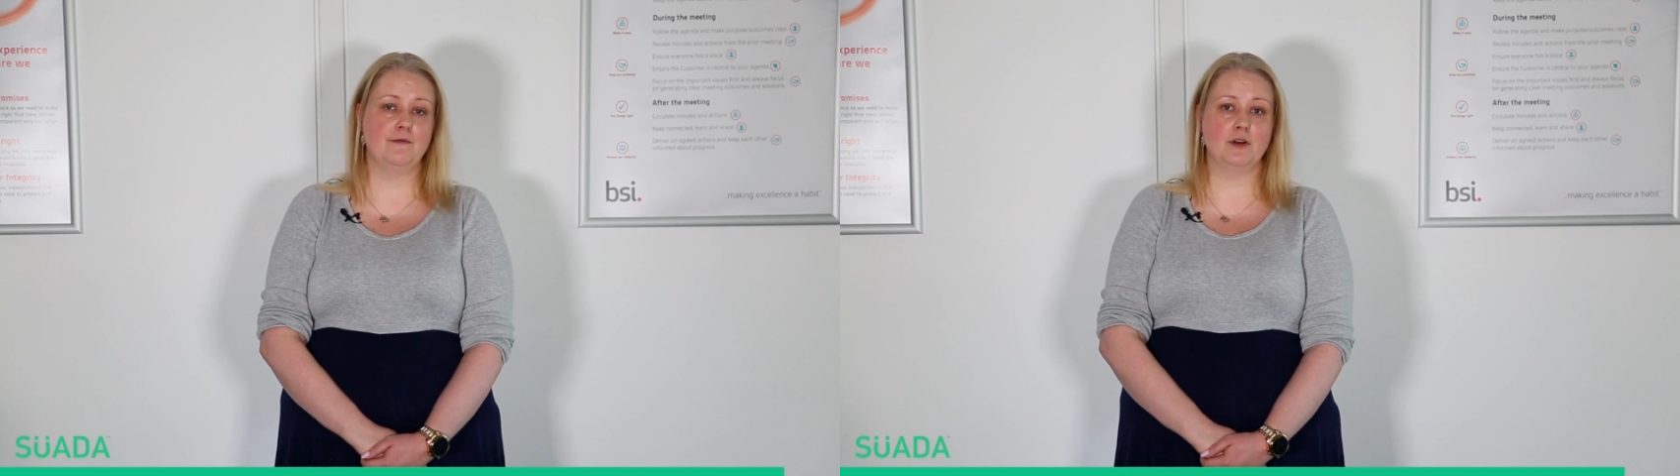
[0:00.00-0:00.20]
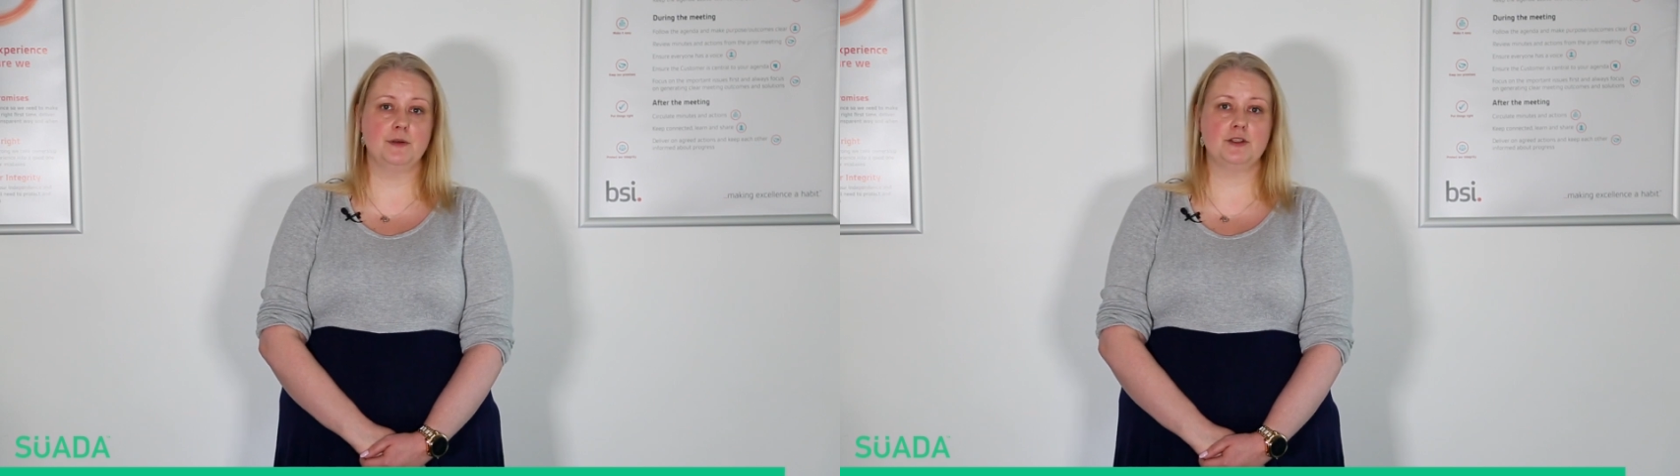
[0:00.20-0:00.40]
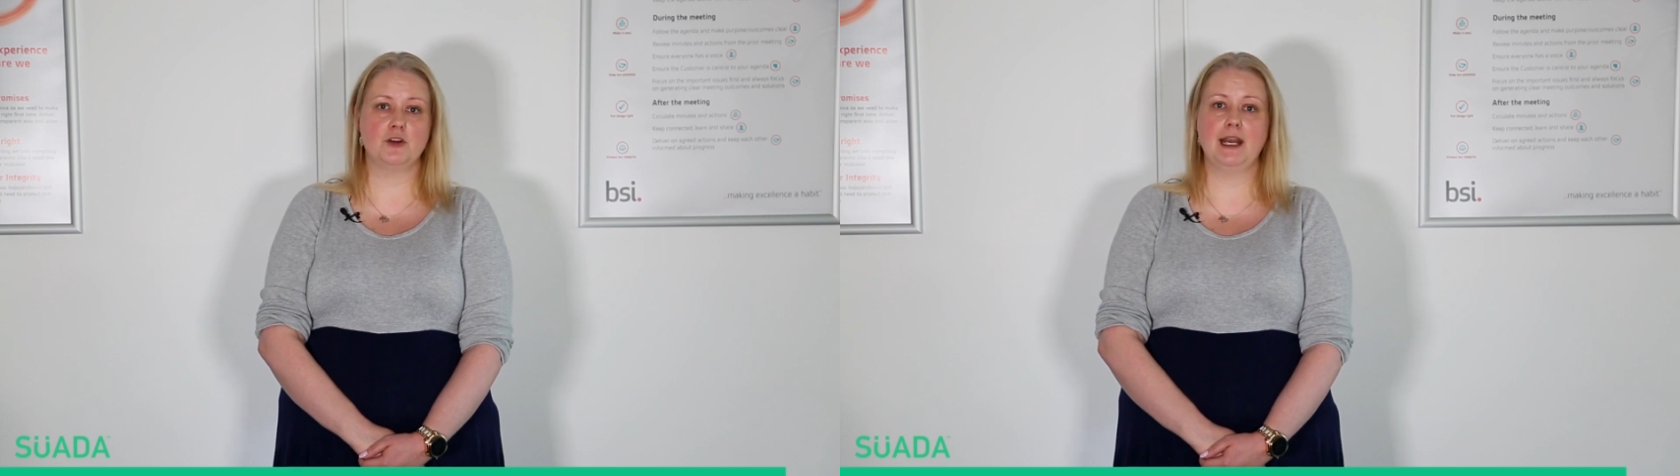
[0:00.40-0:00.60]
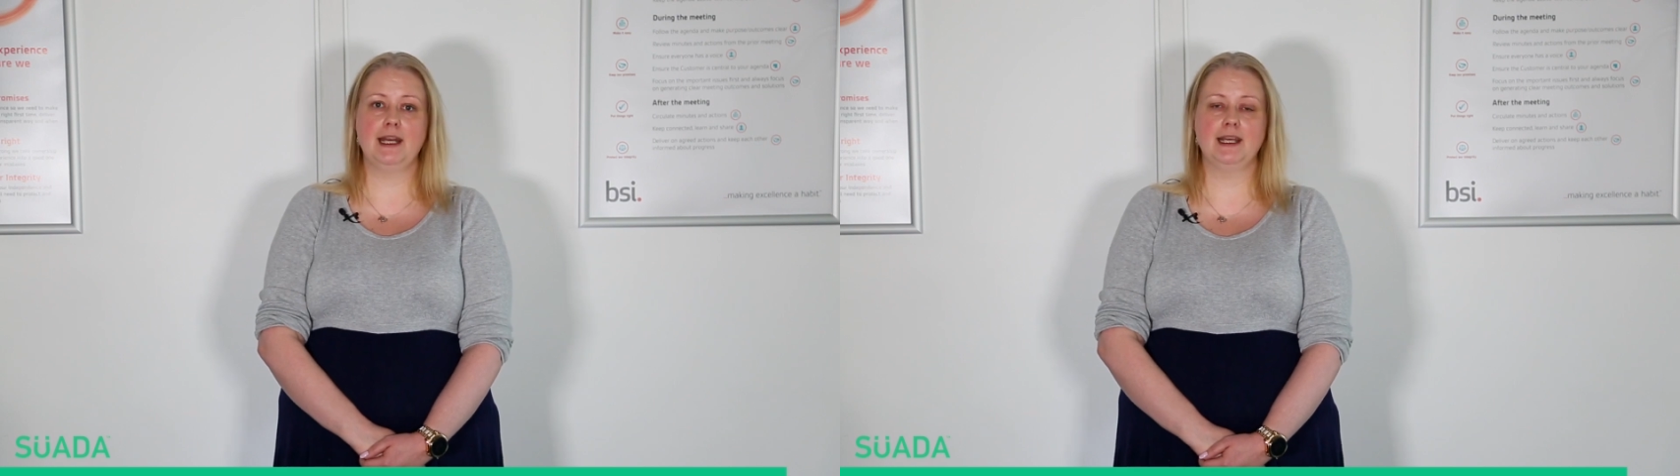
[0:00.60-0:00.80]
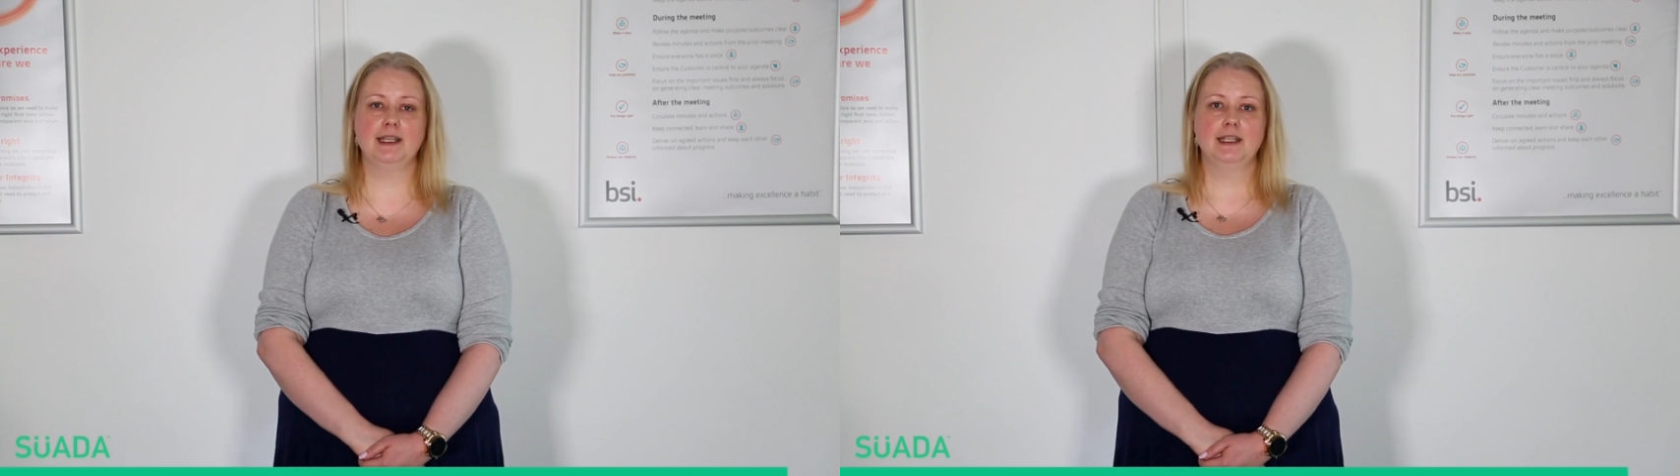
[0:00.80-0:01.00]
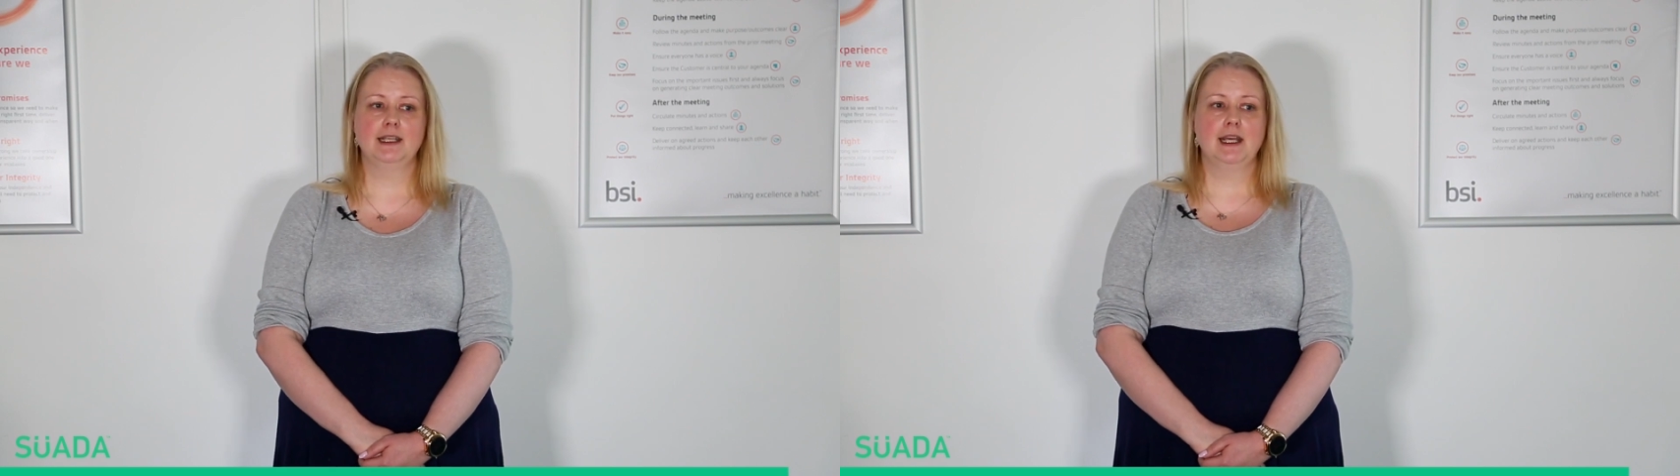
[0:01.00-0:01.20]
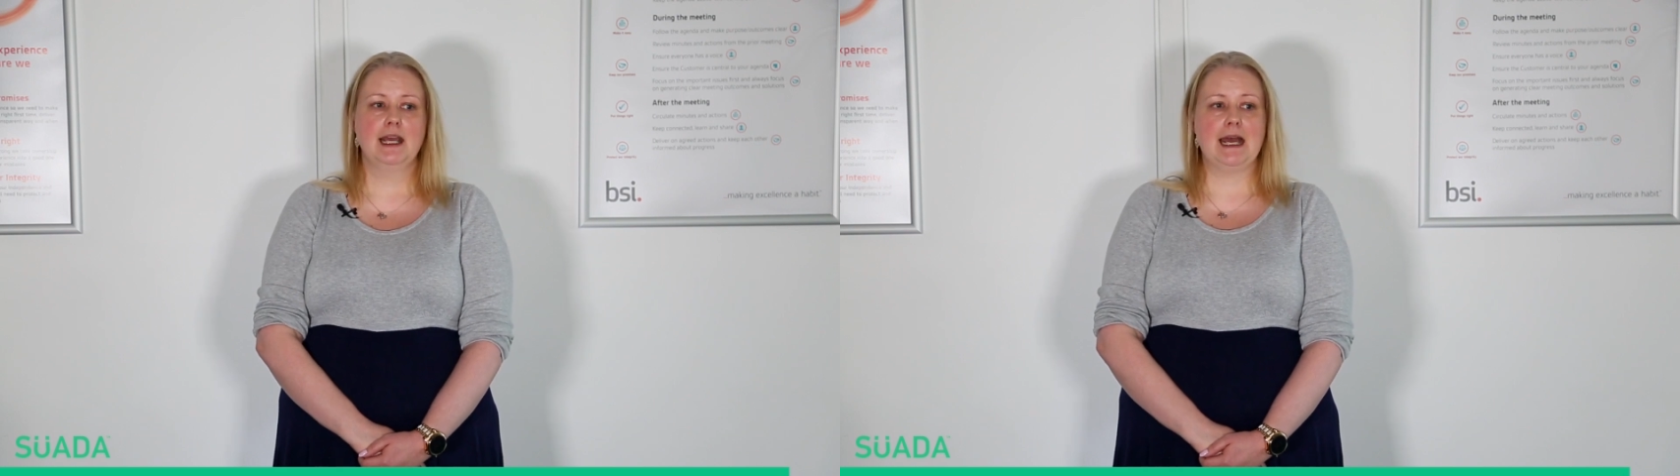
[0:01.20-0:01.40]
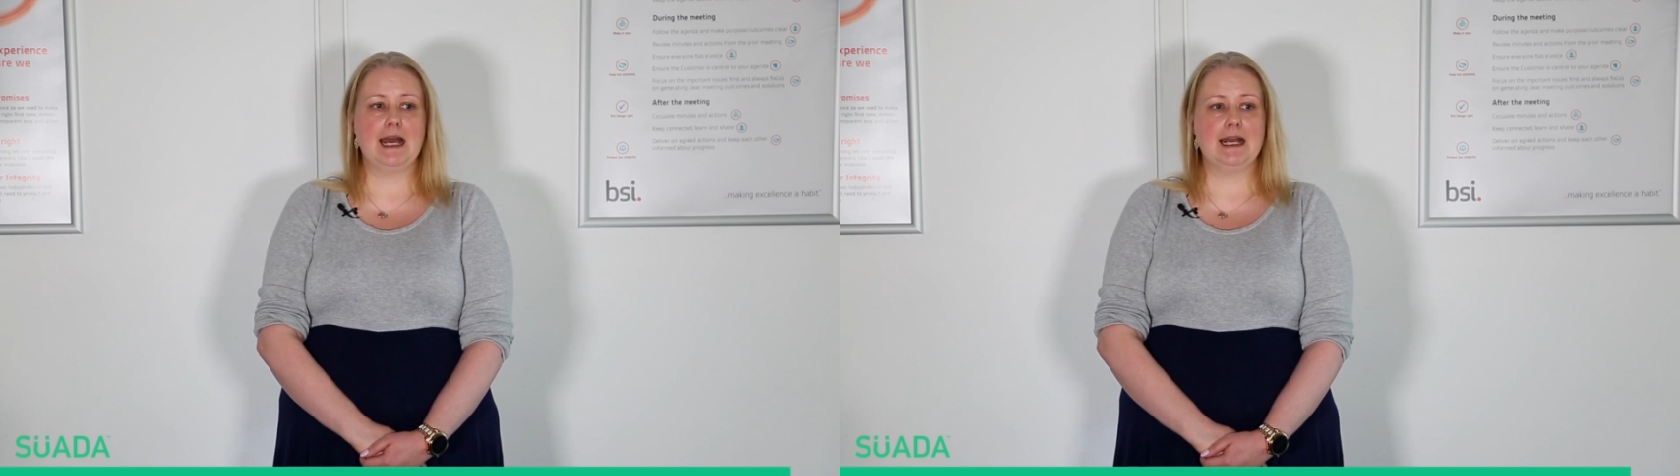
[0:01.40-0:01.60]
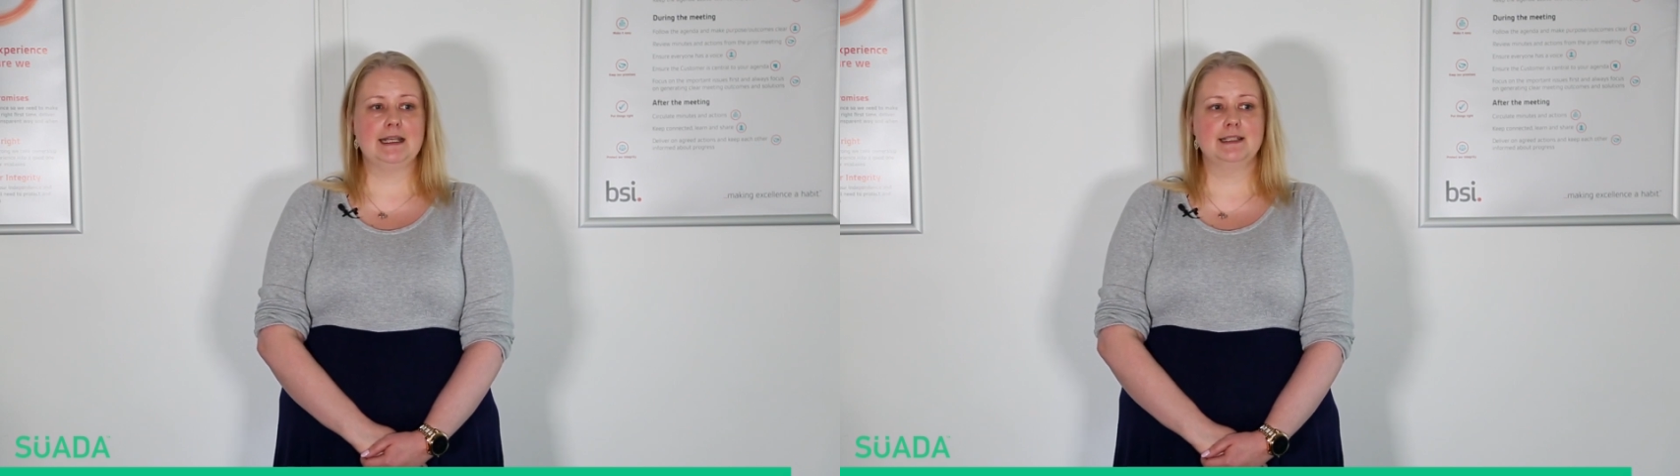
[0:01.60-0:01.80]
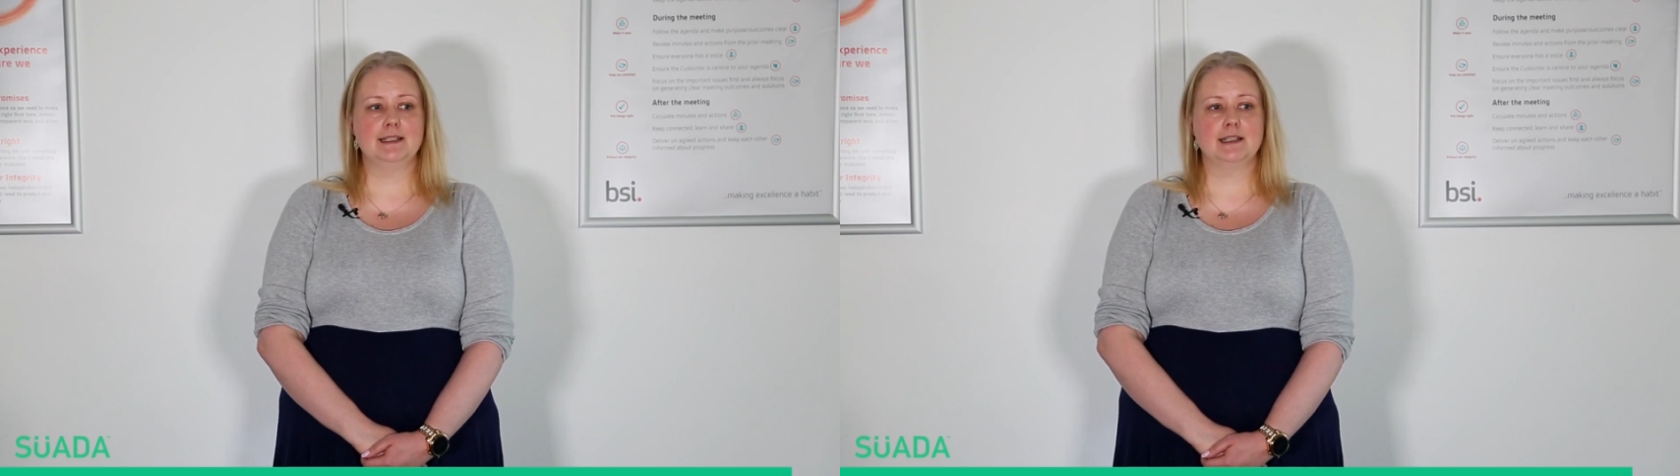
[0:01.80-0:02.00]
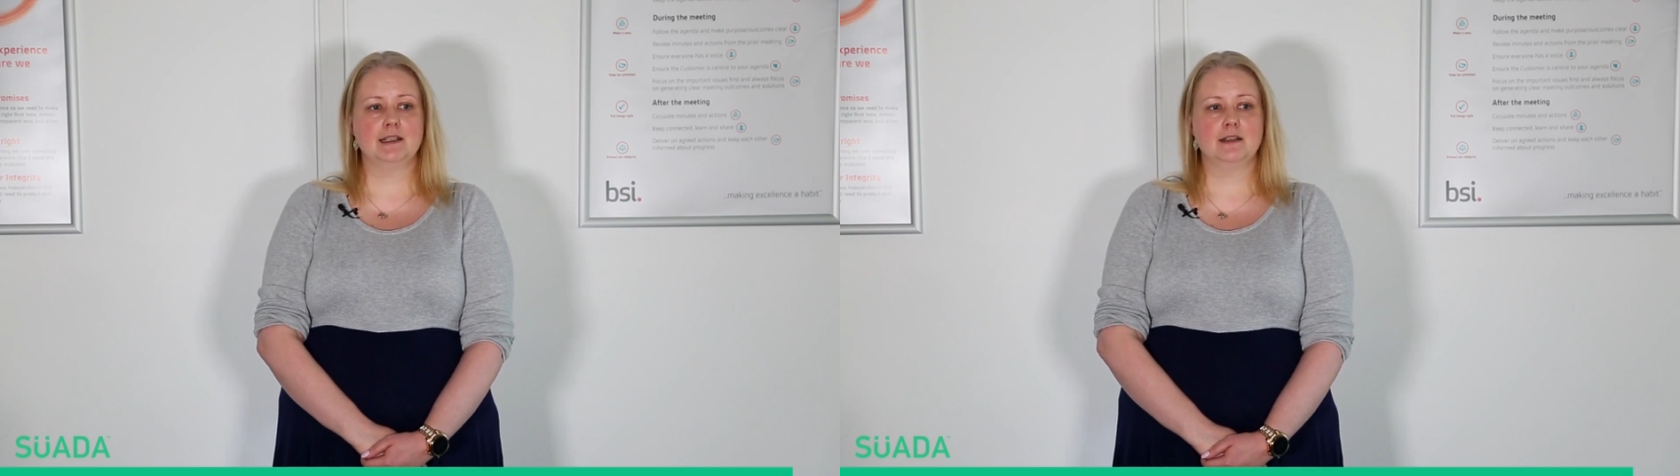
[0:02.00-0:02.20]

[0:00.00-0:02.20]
influence training, and